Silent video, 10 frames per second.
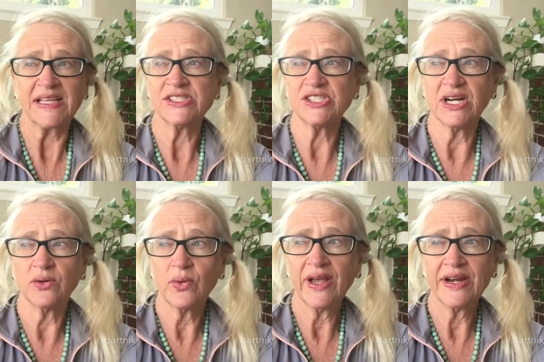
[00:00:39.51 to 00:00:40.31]

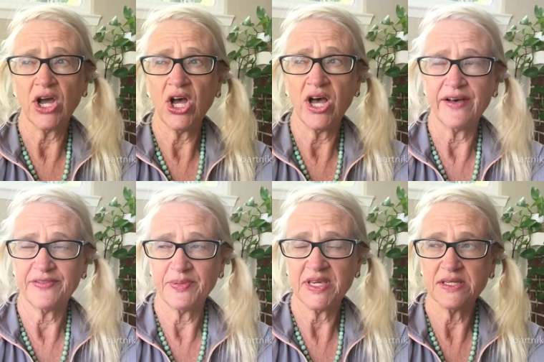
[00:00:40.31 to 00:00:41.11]
start right
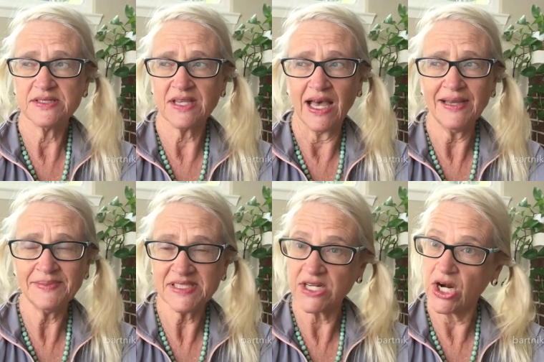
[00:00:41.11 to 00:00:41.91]
off, because I'm
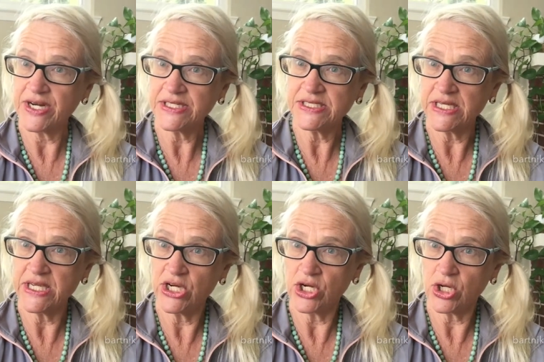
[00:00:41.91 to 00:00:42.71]
starting to
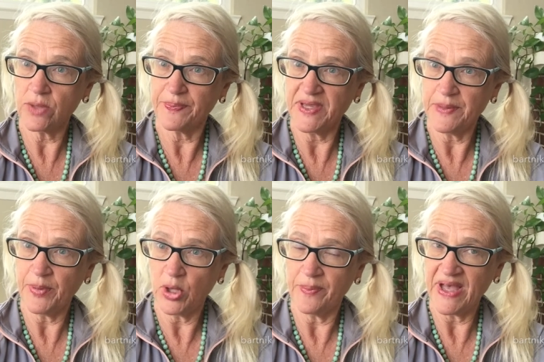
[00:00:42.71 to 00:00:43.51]
hear
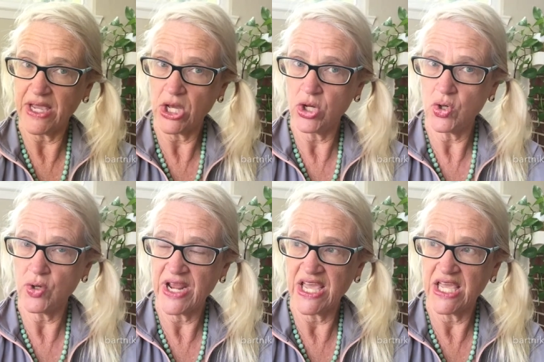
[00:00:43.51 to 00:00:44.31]
people my
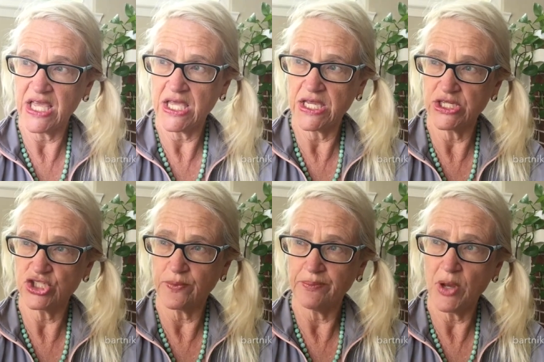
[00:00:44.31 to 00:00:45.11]
own
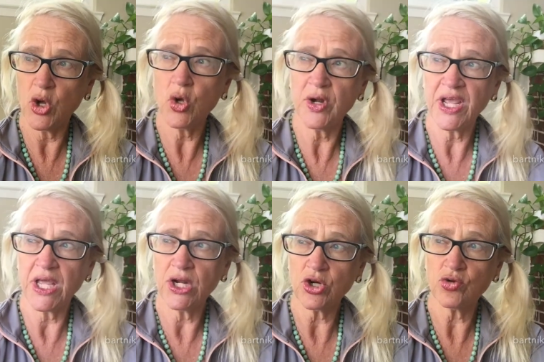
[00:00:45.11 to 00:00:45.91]
age moan
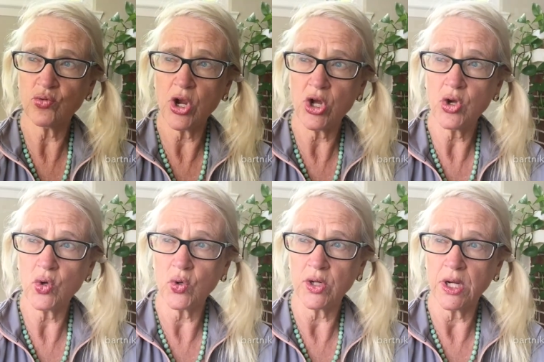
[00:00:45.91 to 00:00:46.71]
and
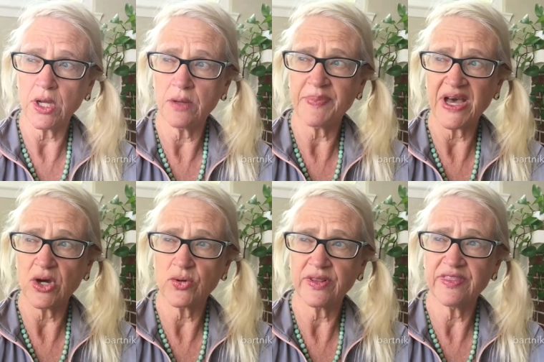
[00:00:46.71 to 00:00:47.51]
groan
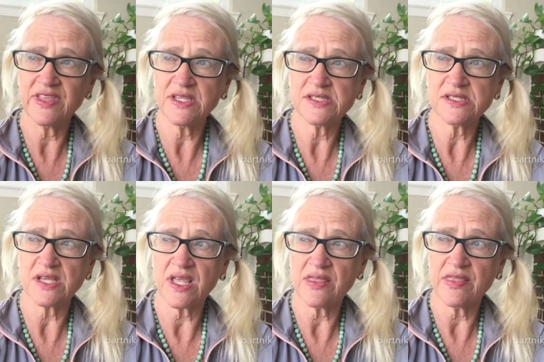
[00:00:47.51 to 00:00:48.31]
about this
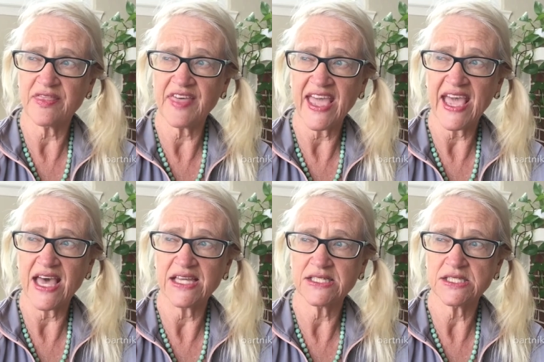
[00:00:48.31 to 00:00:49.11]
and
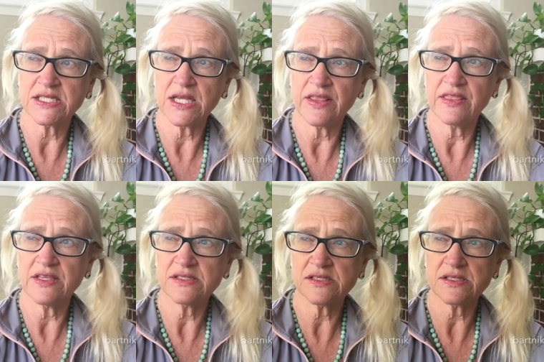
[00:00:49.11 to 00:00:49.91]
that,
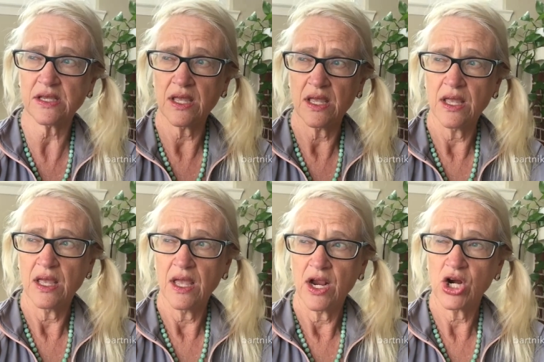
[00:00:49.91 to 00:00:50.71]
this
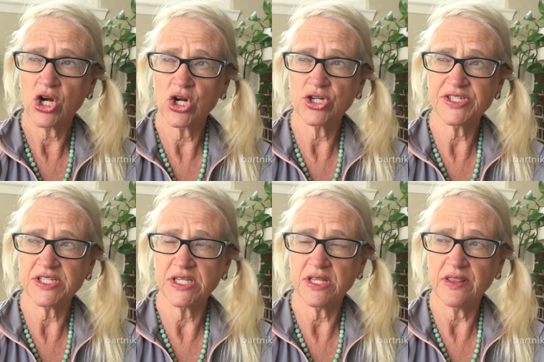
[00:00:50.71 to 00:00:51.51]

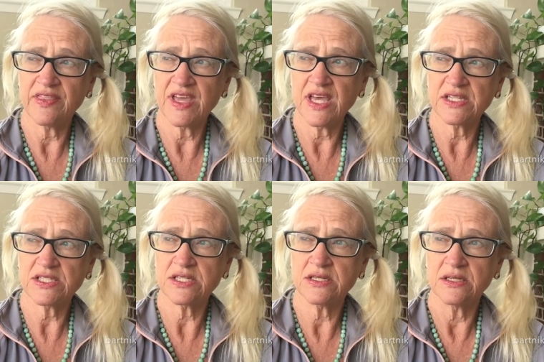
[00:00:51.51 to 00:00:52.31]
hurt and
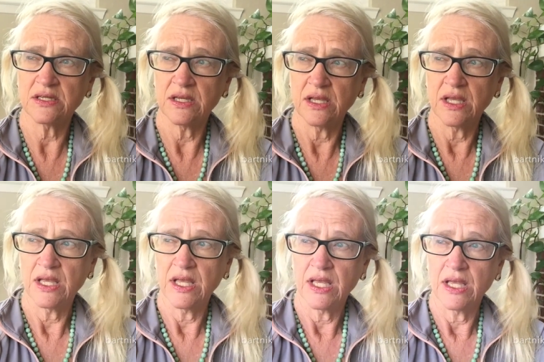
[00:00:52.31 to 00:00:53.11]
that
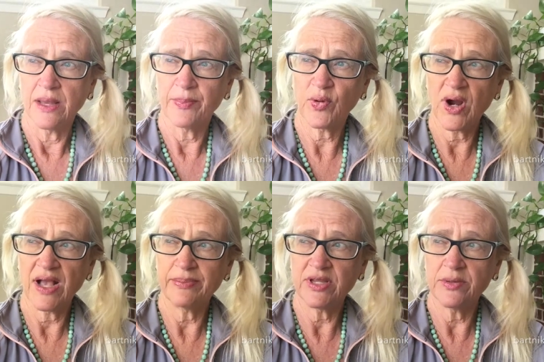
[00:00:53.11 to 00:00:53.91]

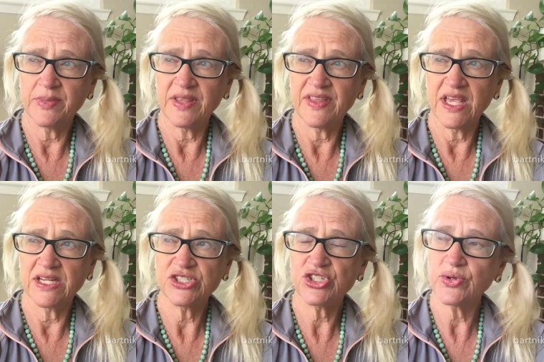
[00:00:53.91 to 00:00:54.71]
problem and
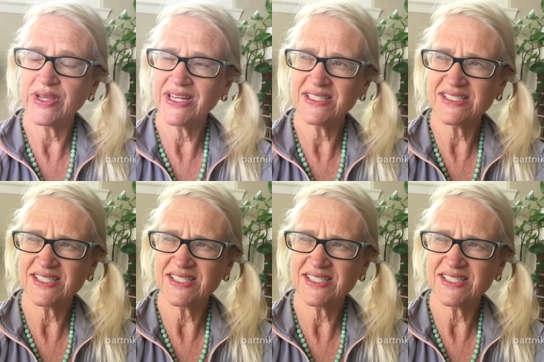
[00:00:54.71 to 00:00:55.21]
that issue. And